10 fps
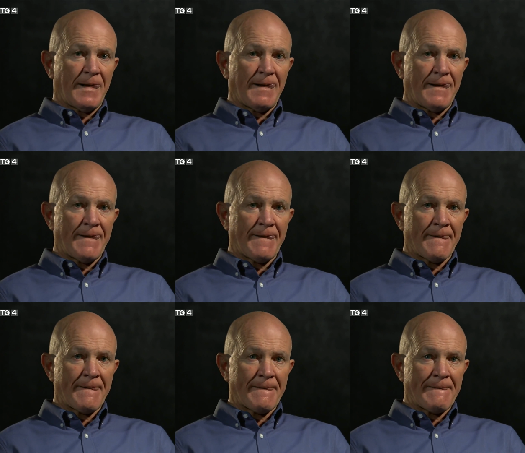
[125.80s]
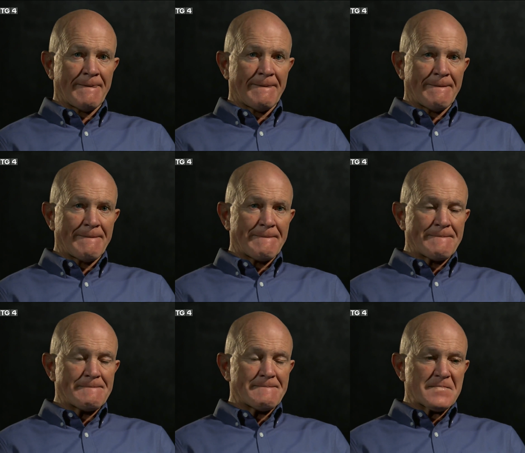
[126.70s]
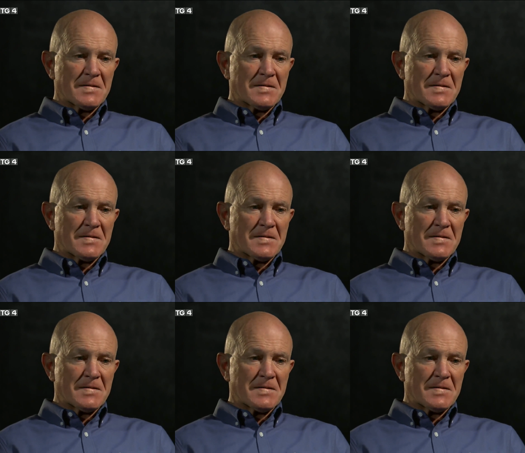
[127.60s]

(silence)